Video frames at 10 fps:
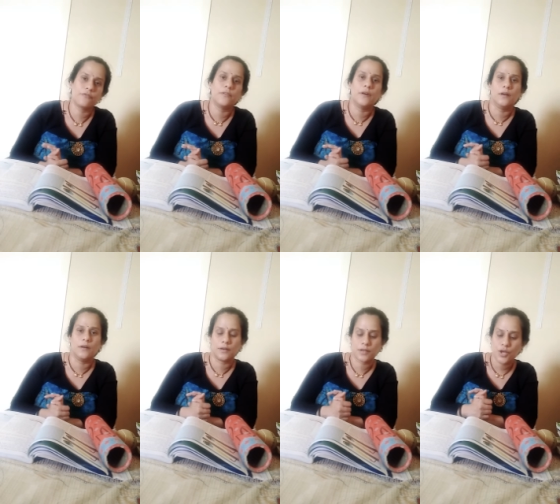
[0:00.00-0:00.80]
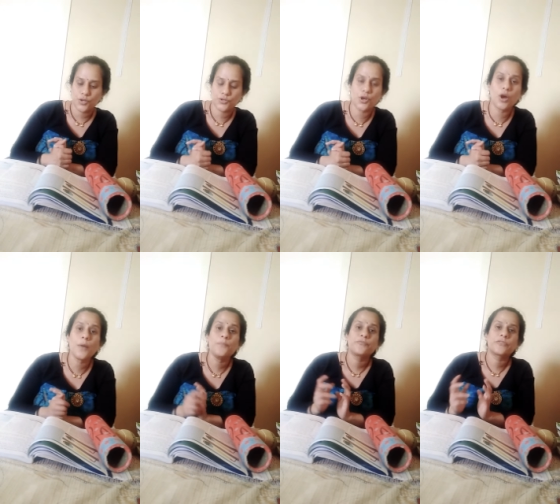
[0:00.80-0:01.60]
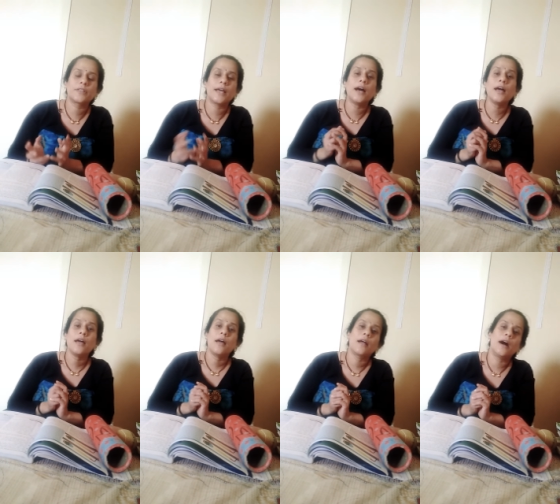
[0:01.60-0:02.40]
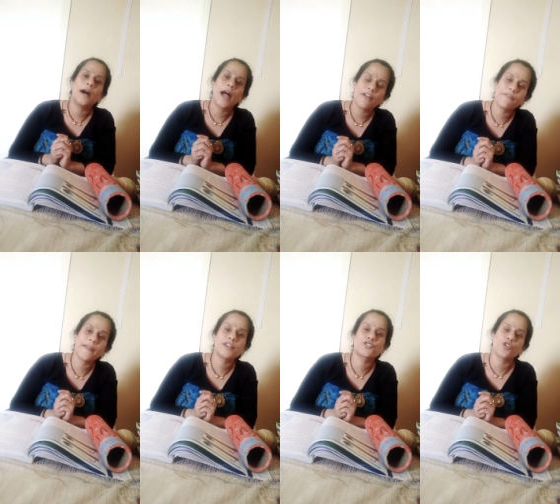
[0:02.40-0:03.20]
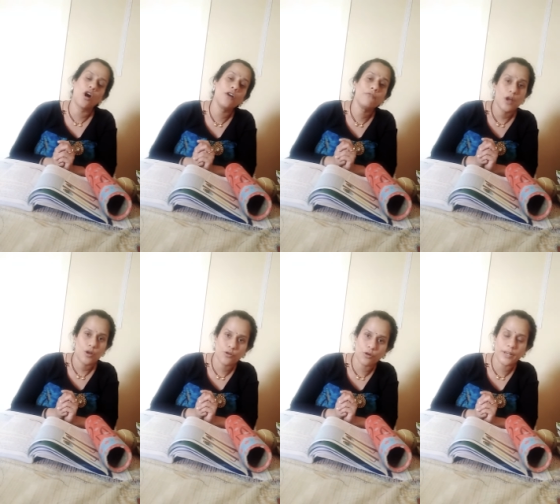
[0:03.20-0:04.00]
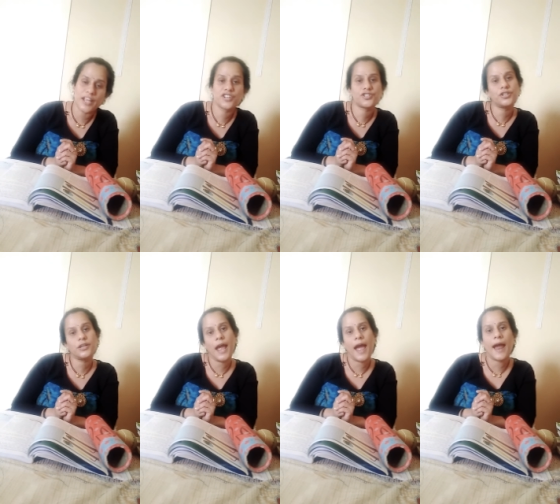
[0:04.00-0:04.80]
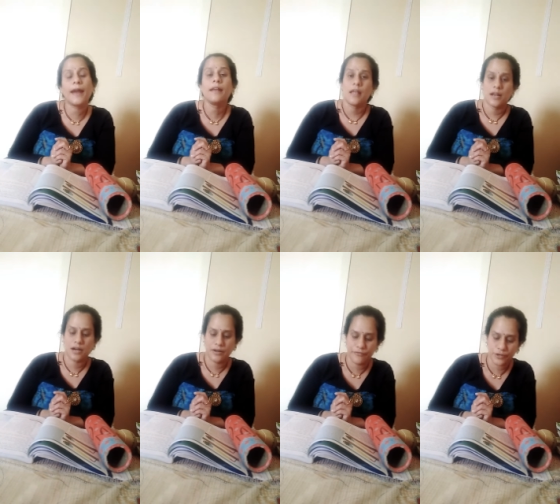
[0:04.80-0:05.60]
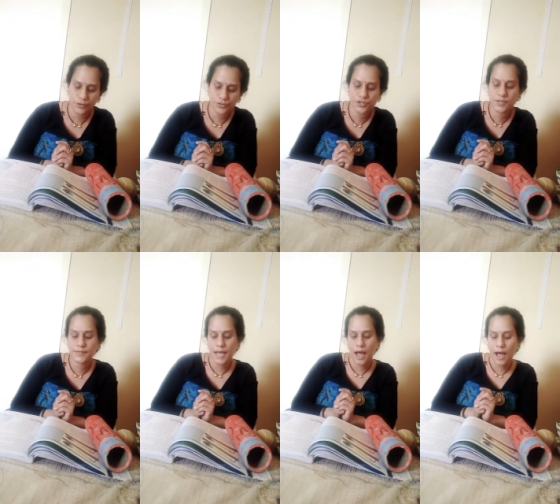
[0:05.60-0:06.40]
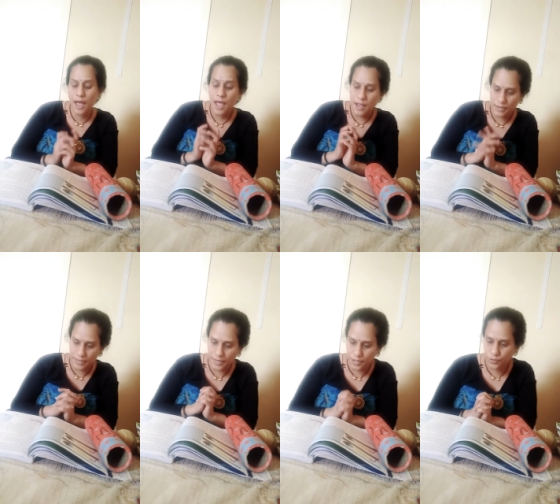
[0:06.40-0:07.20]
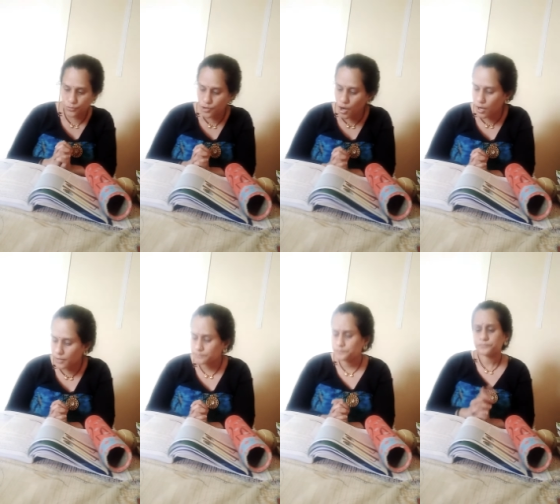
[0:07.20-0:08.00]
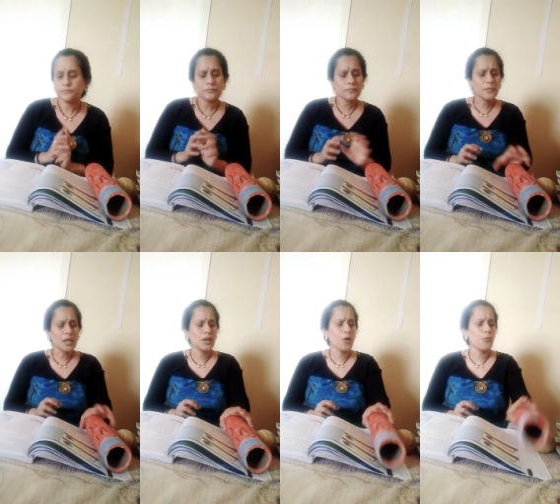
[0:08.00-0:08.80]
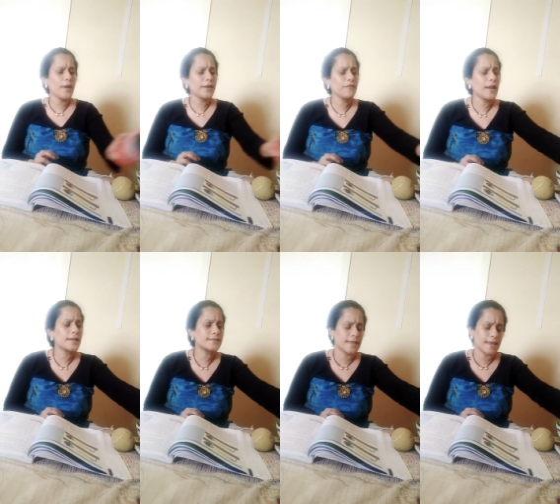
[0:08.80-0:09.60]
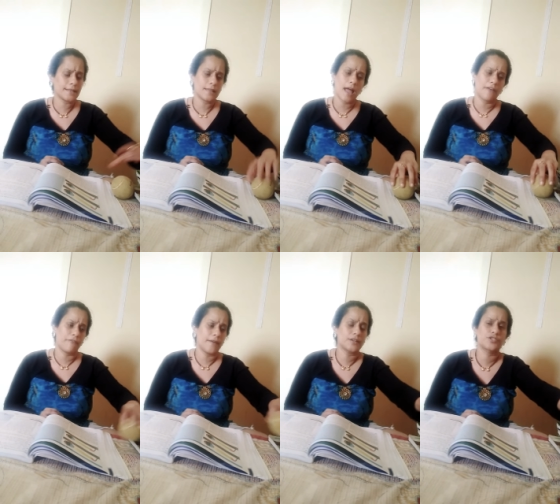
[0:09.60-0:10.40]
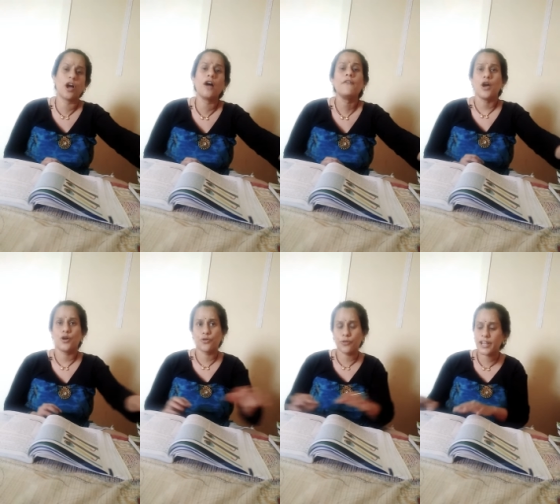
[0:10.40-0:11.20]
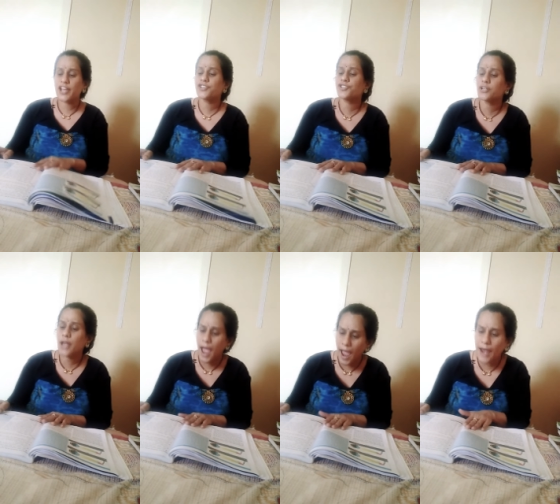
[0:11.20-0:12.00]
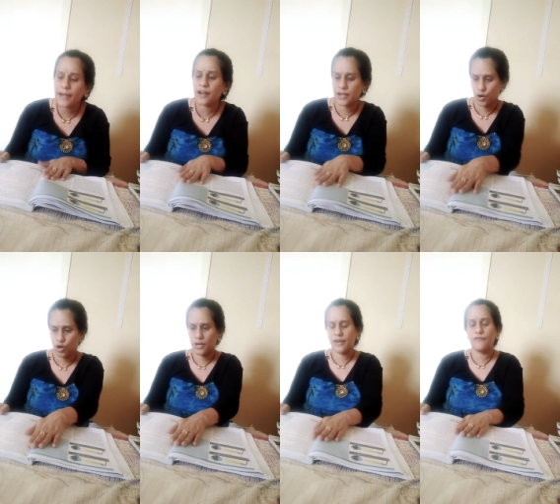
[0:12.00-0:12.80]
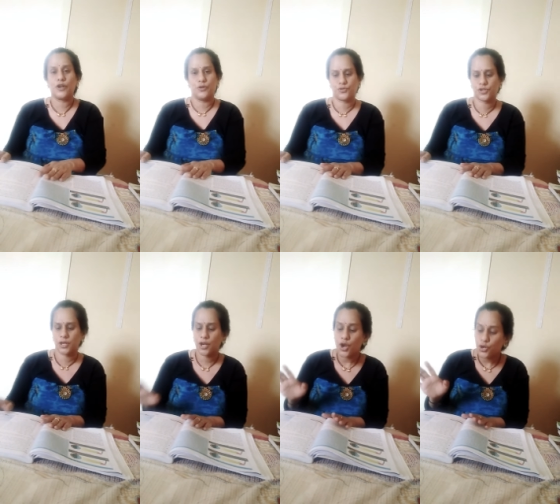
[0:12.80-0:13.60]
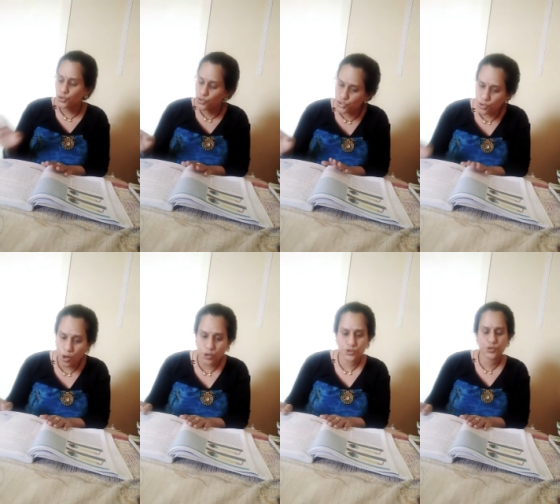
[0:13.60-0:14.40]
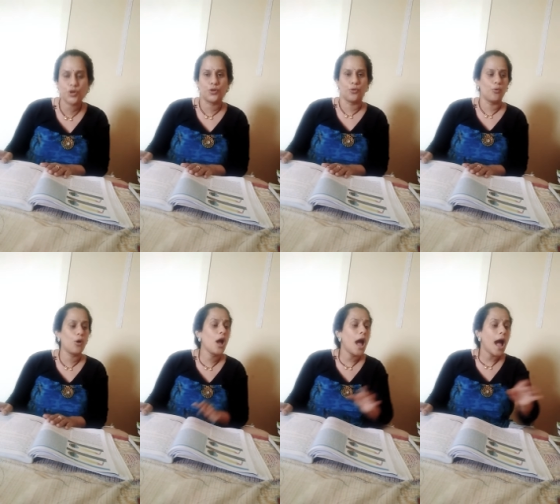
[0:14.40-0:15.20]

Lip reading: world. So the effects of rotation and revolutions are clear to you all. Now when we are saying the effects of rotation and revolution, you should also know